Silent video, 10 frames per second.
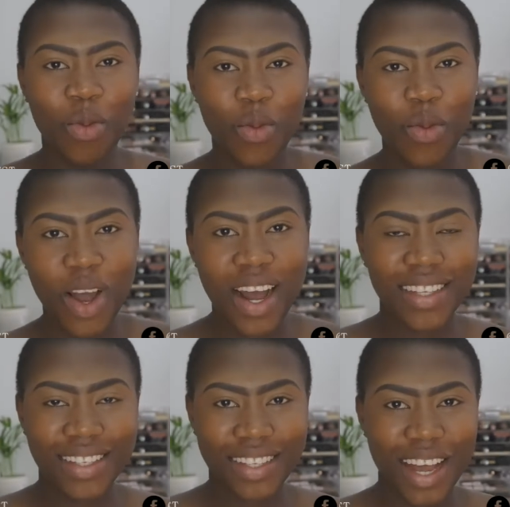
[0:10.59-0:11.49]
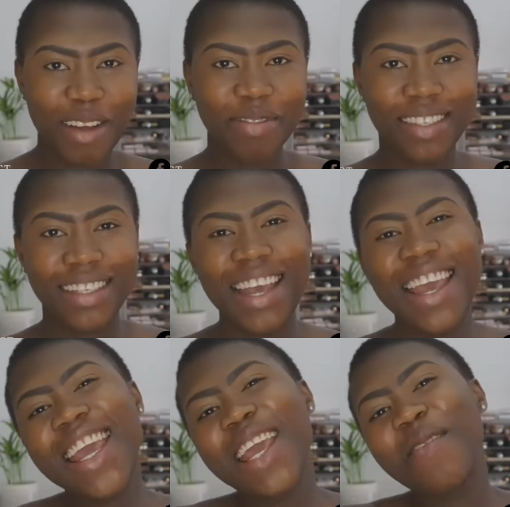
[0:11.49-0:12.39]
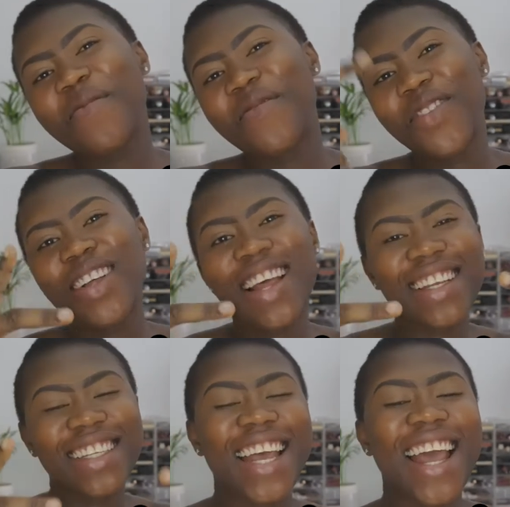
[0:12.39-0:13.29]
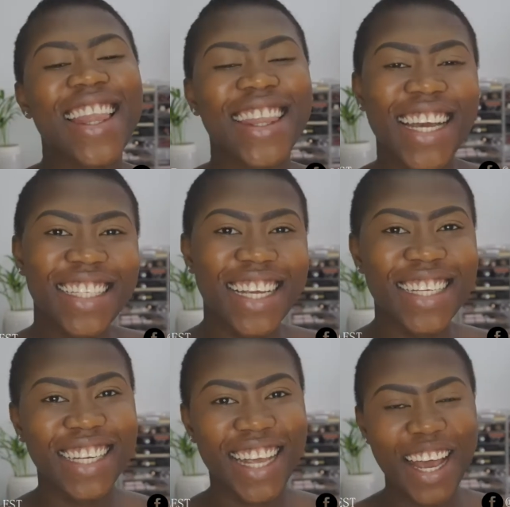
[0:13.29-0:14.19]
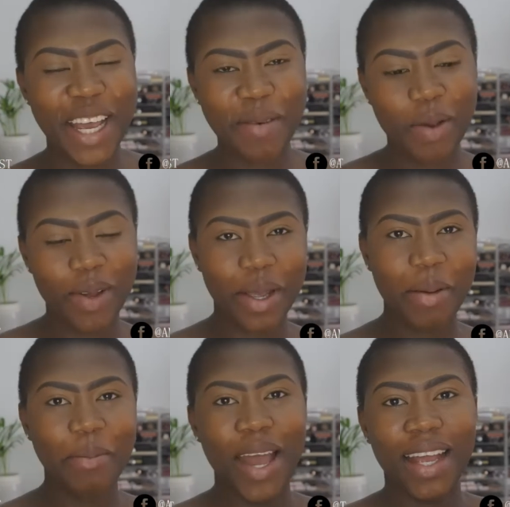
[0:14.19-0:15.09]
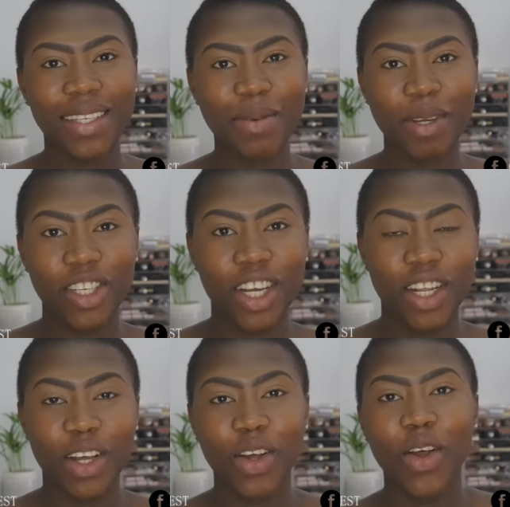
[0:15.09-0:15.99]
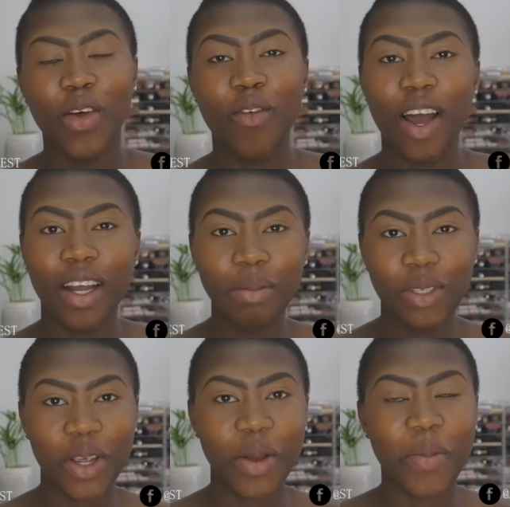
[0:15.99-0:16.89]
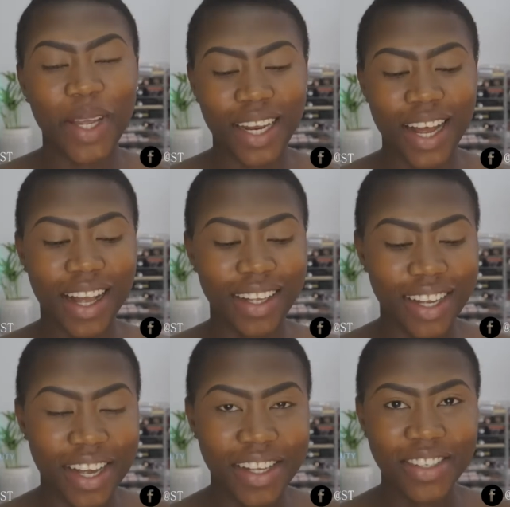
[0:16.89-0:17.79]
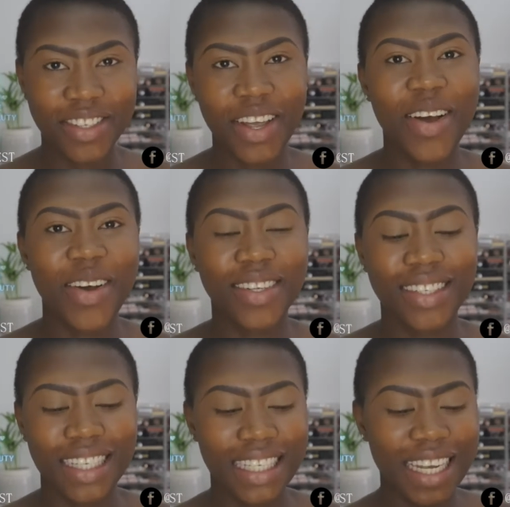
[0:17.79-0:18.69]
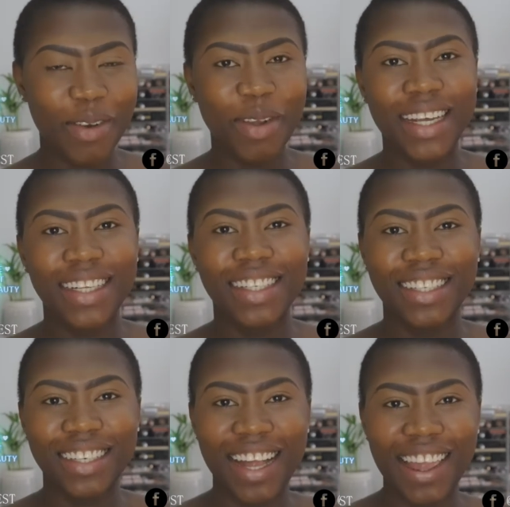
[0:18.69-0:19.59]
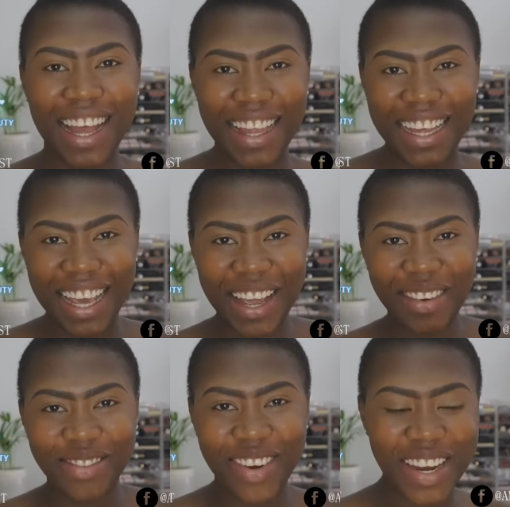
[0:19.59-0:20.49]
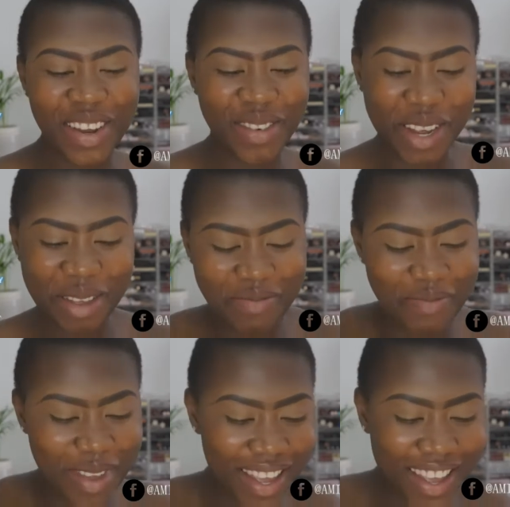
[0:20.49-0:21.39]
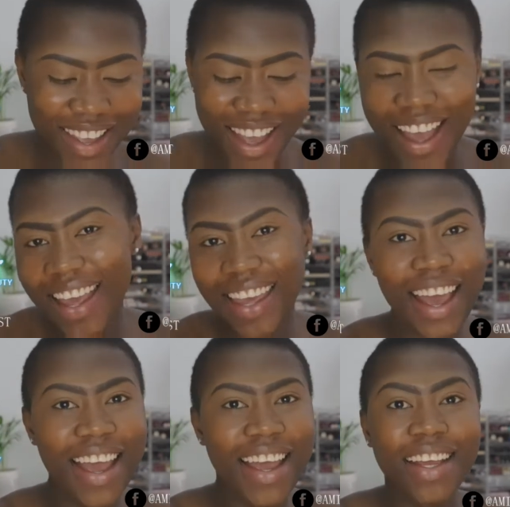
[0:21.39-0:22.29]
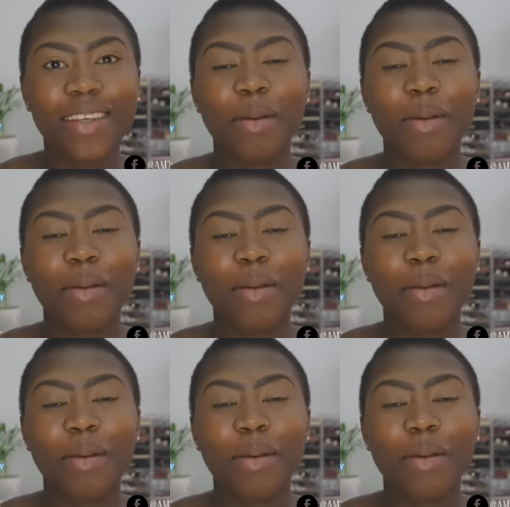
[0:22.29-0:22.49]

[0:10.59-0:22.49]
What's up, team Fullest? This is your girl Amy. Welcome back to my channel. Welcome to Click Up My Canal. So today we're here to do another get ready with me. Yeah,